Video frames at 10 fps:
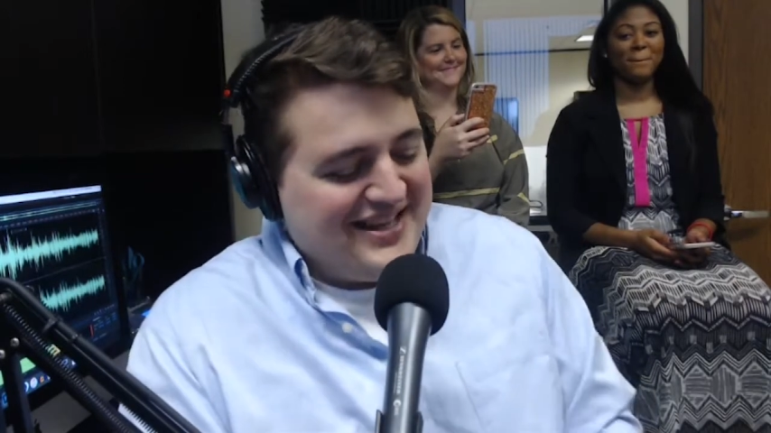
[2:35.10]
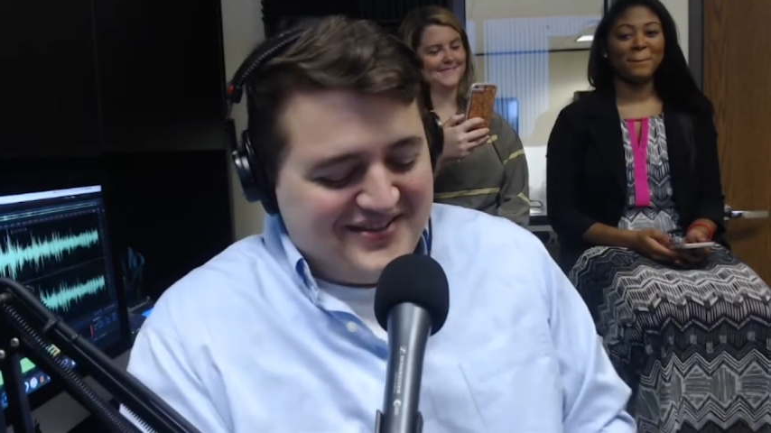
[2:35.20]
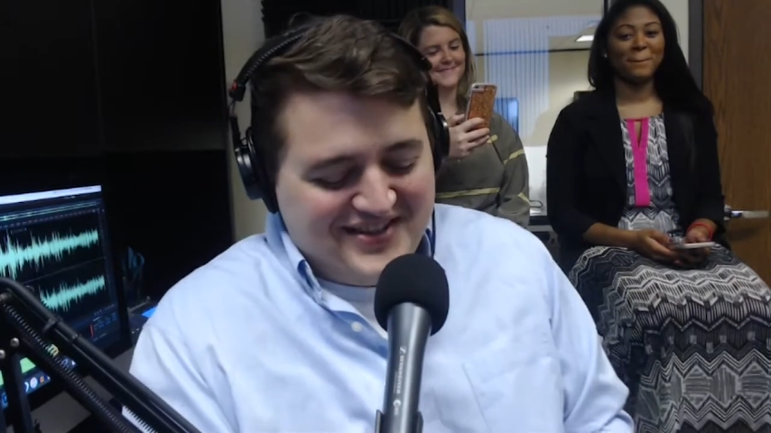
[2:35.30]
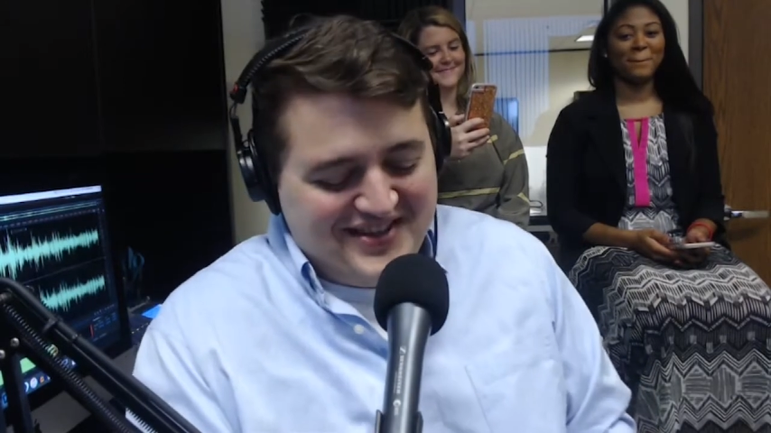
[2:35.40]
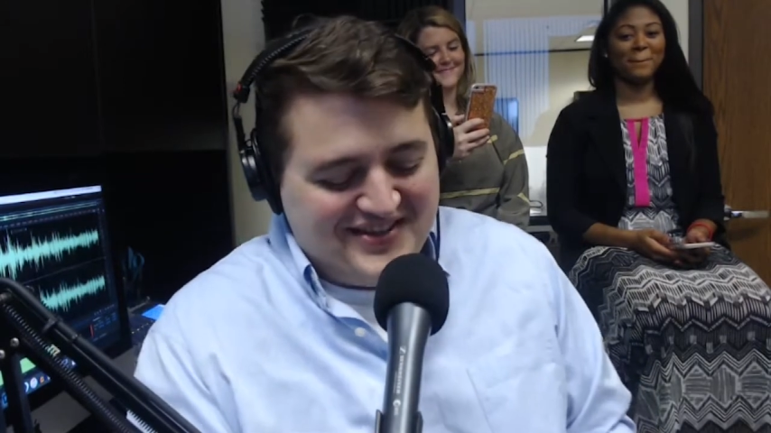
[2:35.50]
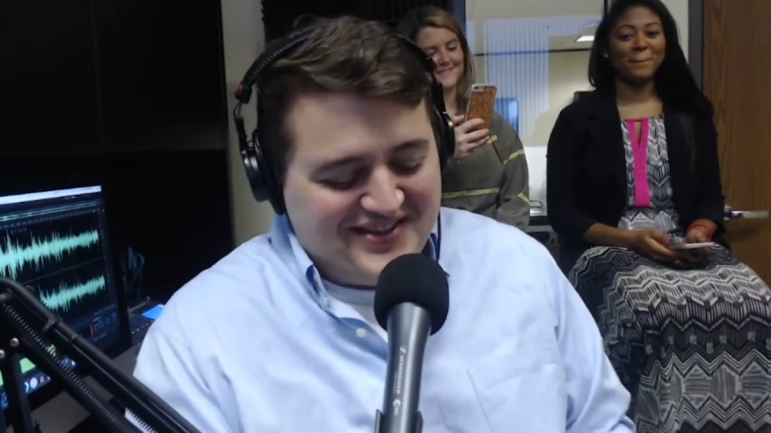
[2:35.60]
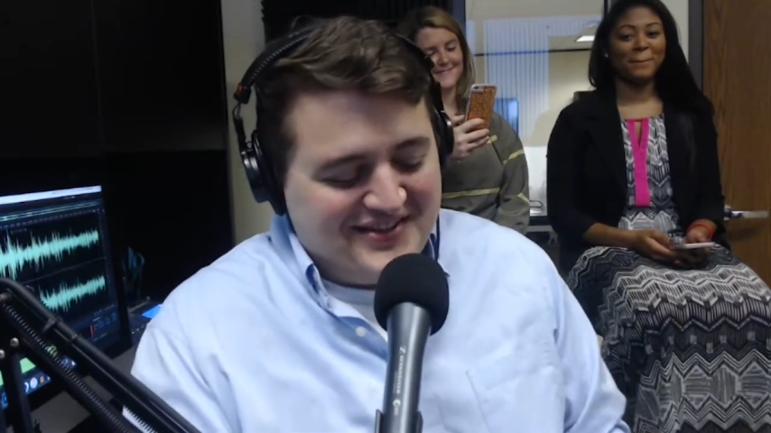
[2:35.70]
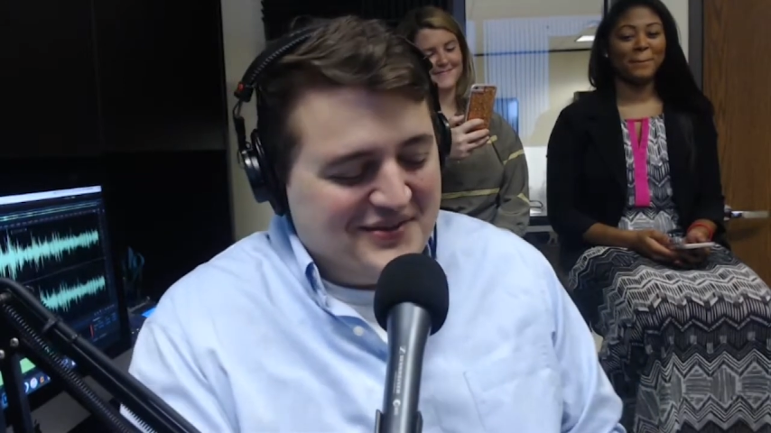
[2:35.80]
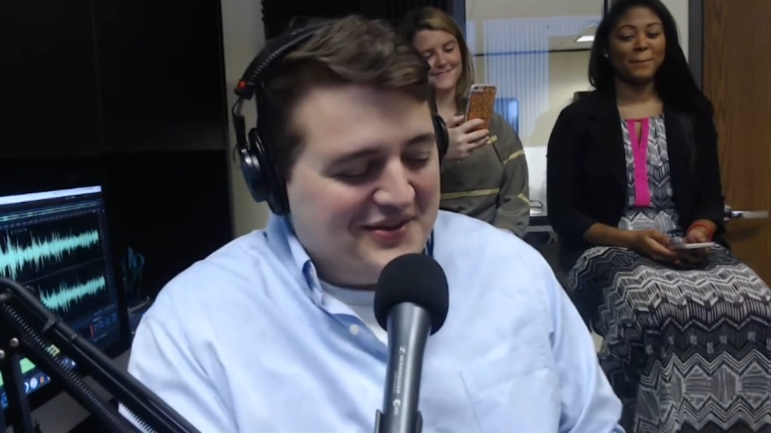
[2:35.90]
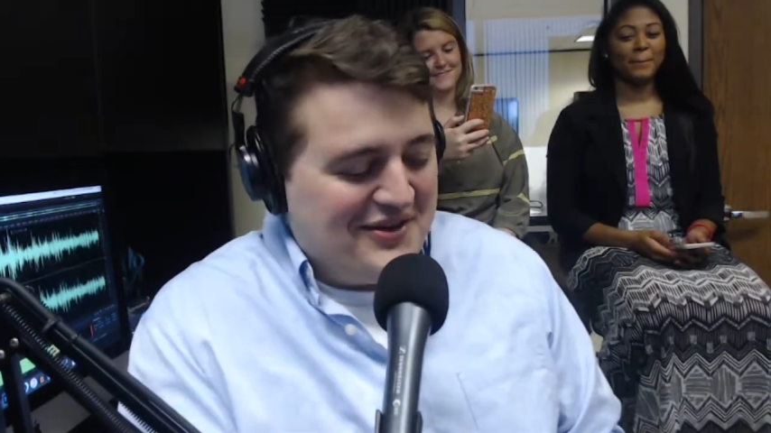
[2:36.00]
Speaker 1: statistic's a little
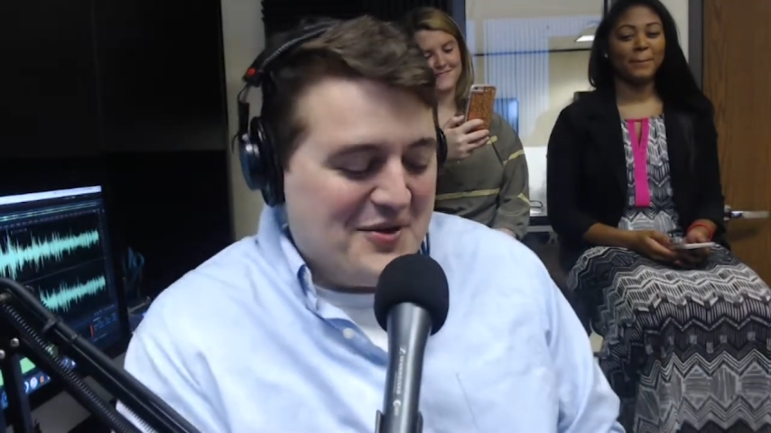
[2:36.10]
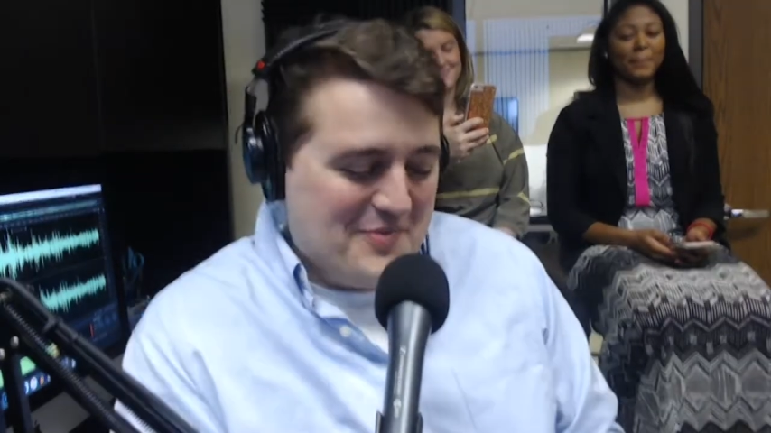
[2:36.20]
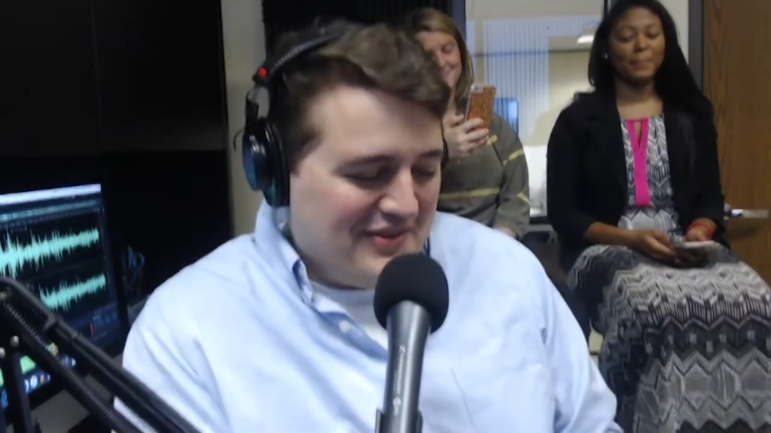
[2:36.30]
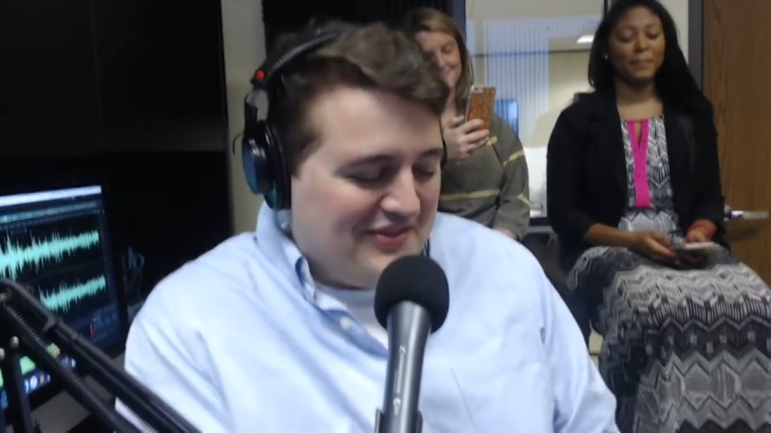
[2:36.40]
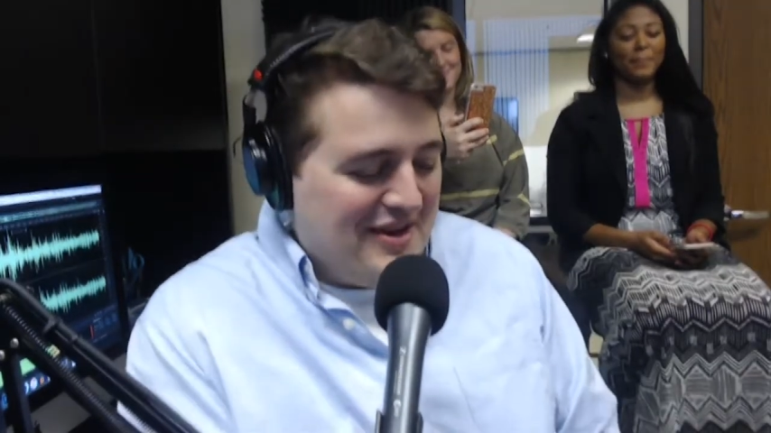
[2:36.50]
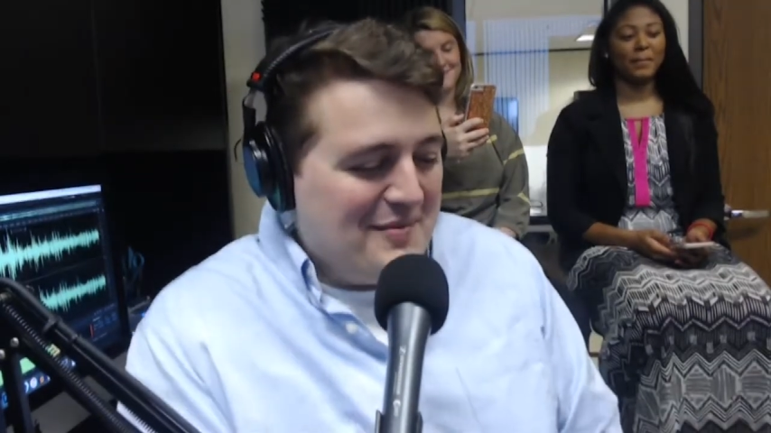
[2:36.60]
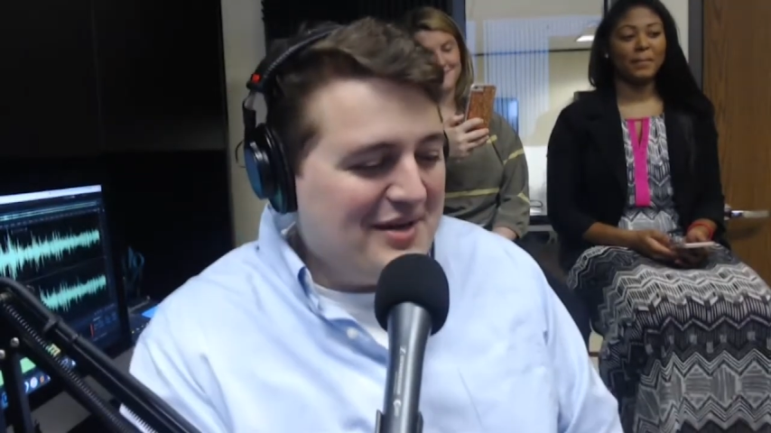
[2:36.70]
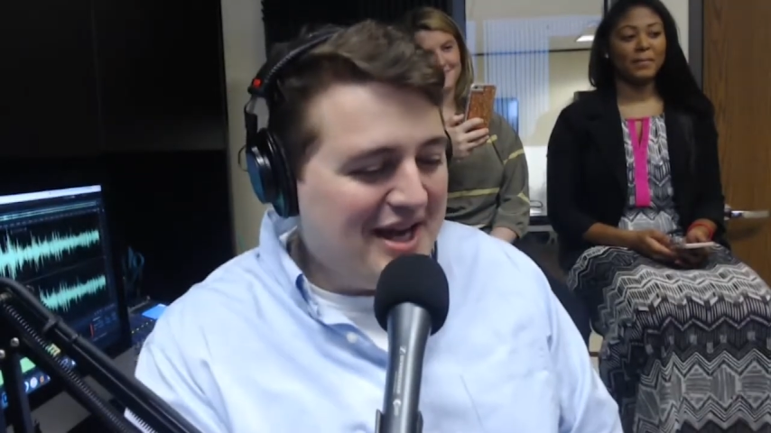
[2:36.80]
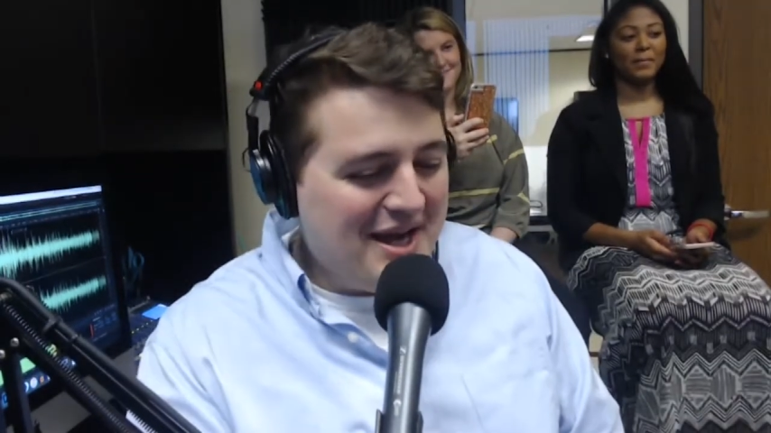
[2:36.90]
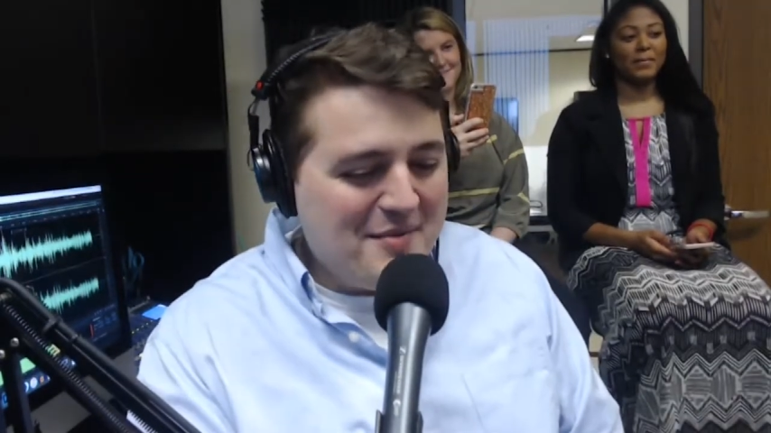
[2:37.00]
skewed, but at the same time,